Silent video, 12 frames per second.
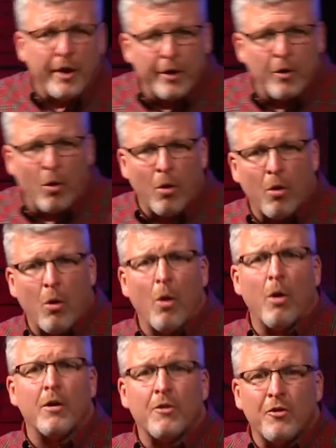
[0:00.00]
in our
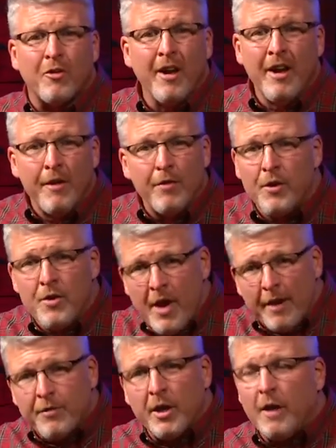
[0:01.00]
hearts that
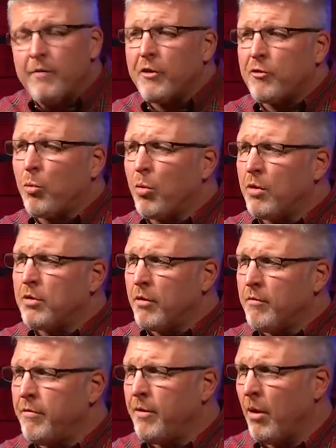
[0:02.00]
nothing in this world can
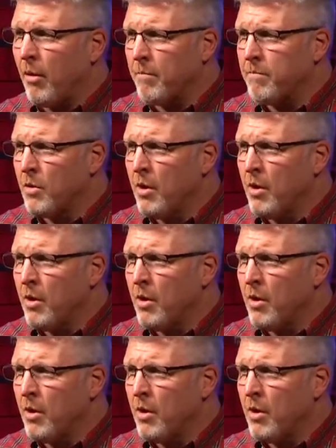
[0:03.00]
fill.